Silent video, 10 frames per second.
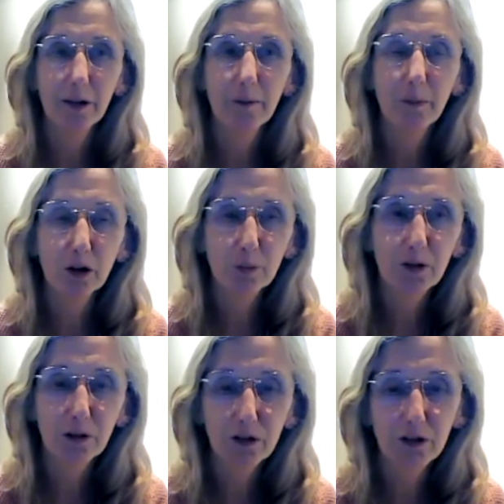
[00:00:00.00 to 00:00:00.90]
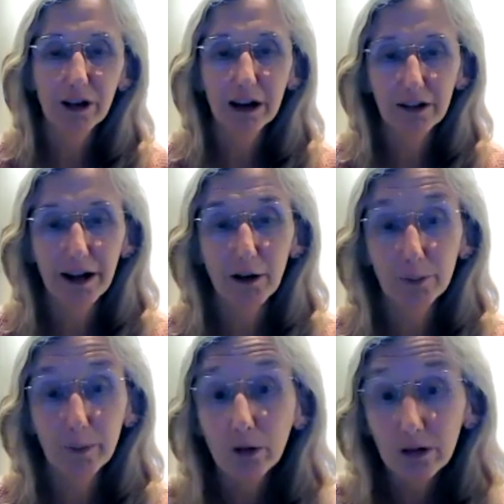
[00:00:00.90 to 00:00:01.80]
multiple sclerosis clinics now in
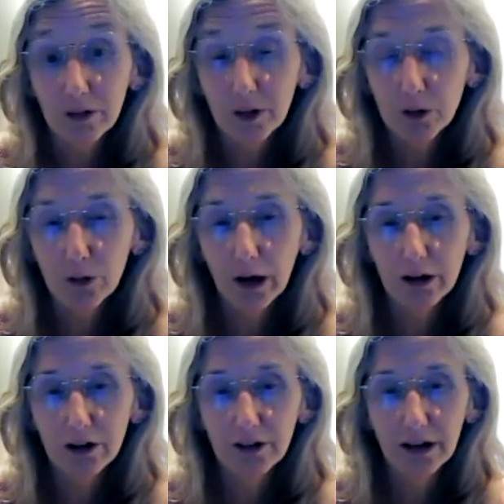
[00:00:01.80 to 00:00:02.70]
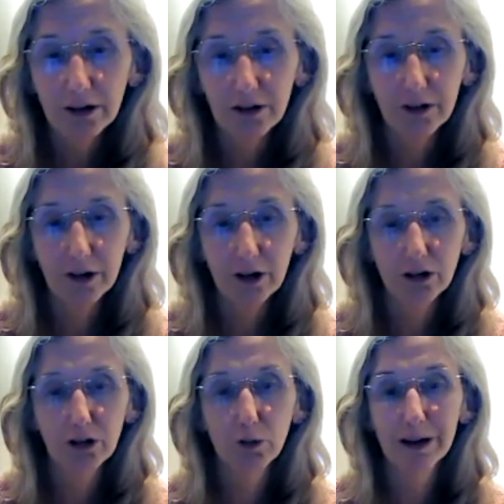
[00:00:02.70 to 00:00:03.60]
most of the neurology centres in the
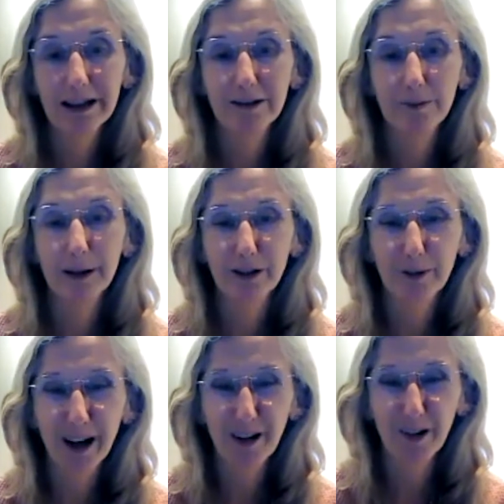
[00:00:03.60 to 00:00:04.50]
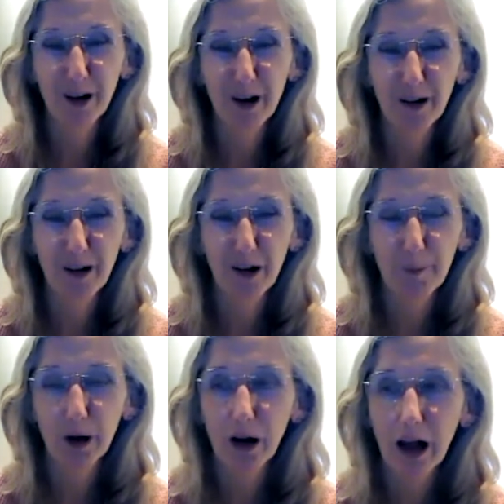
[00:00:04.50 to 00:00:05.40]
country. We need to build
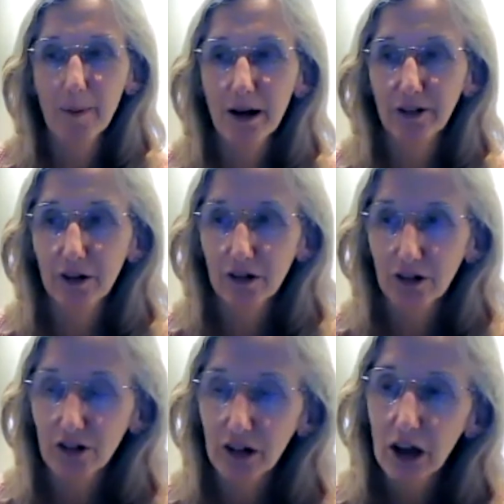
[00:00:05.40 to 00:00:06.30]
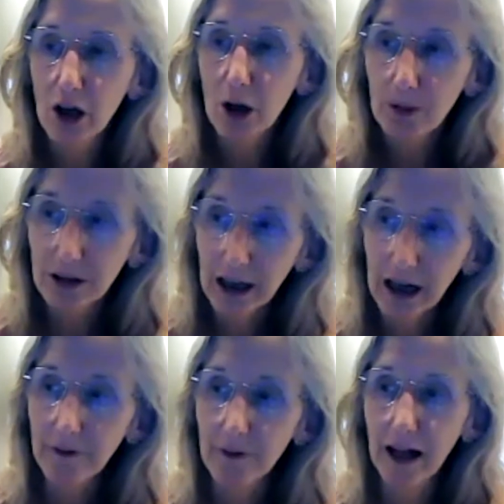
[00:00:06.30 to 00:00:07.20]
our MS nurses. But
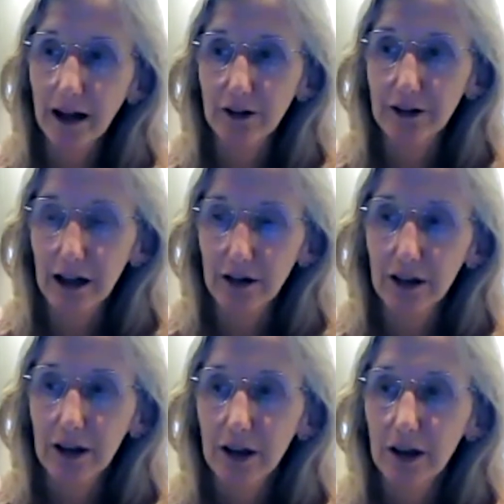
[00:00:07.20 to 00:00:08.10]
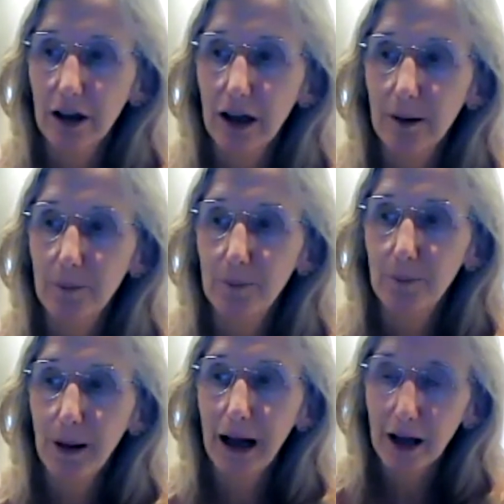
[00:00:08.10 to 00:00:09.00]
again, that
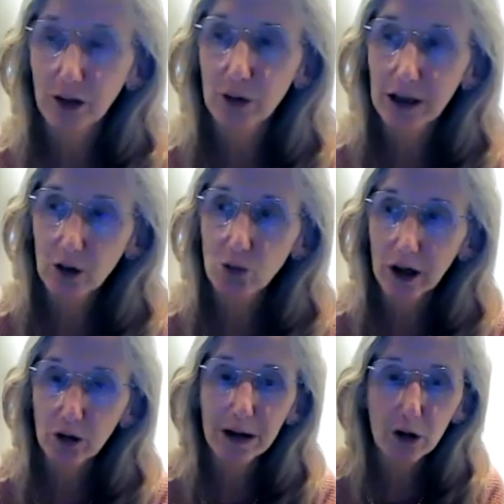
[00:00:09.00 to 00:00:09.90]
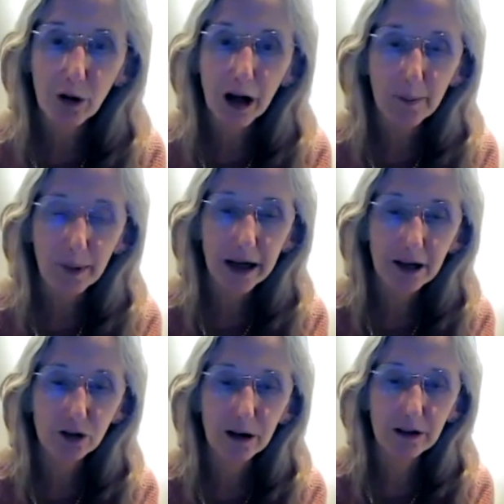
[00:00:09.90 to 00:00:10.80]
pathway can work really well by
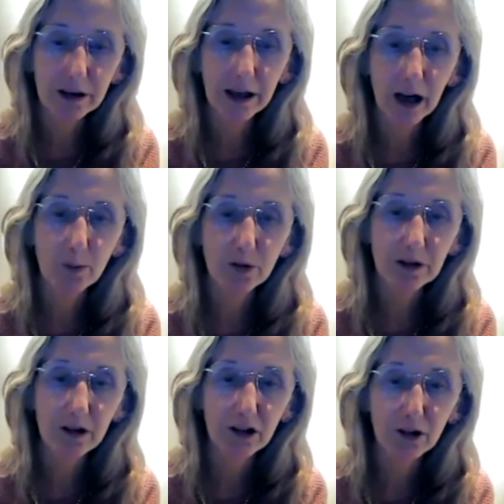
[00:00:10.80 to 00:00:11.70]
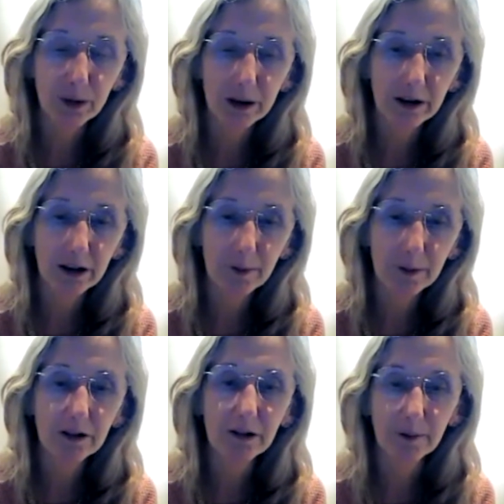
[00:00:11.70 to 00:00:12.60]
integrating care between the hospital and the
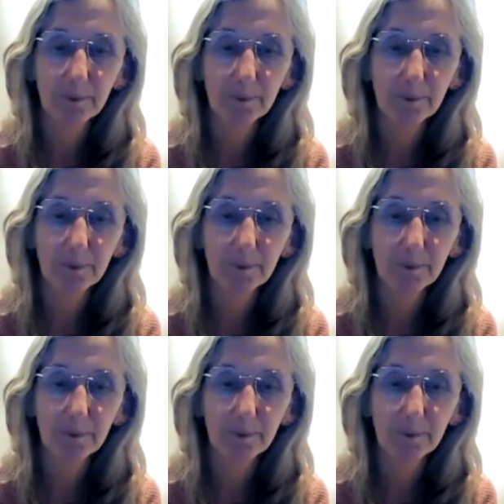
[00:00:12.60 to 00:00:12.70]
community.